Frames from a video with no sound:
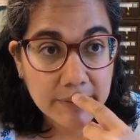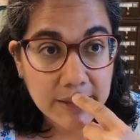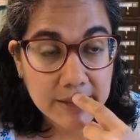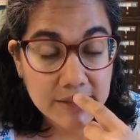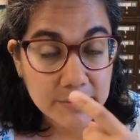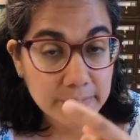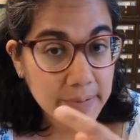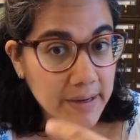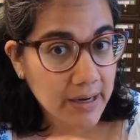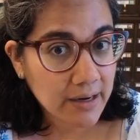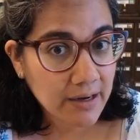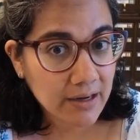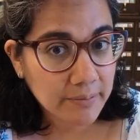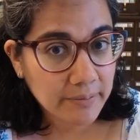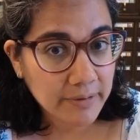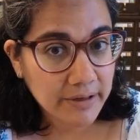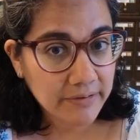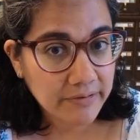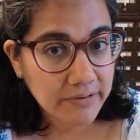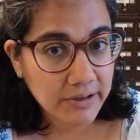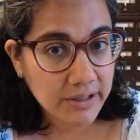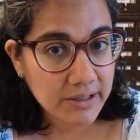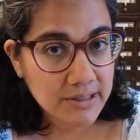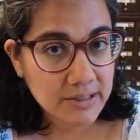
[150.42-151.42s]
That's back on
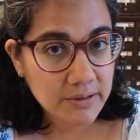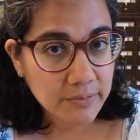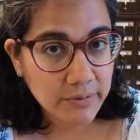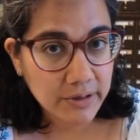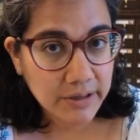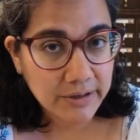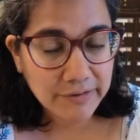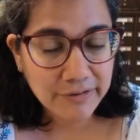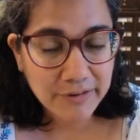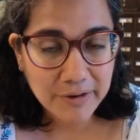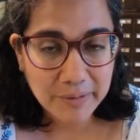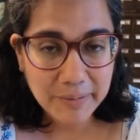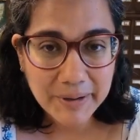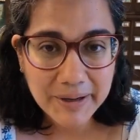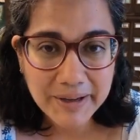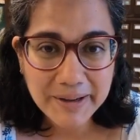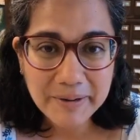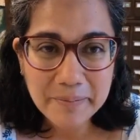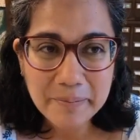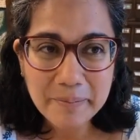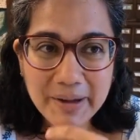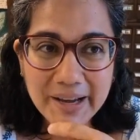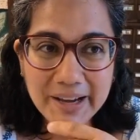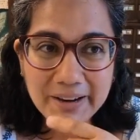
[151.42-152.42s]
my feed somewhere
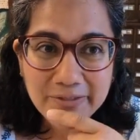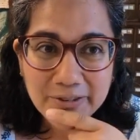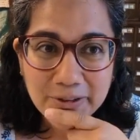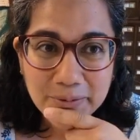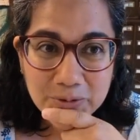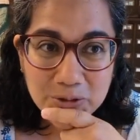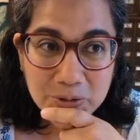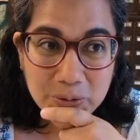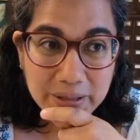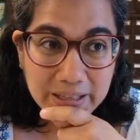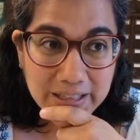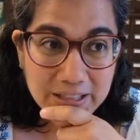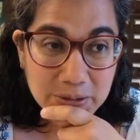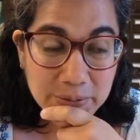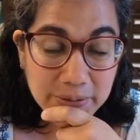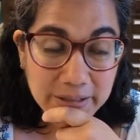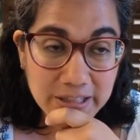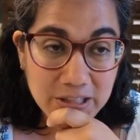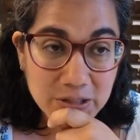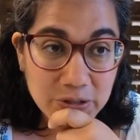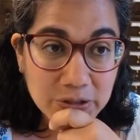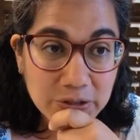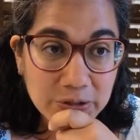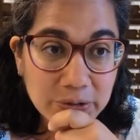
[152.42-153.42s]
back from
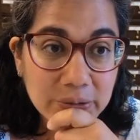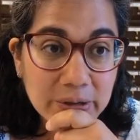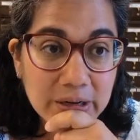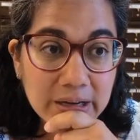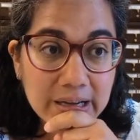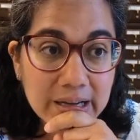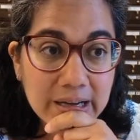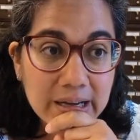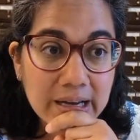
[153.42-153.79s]
2022.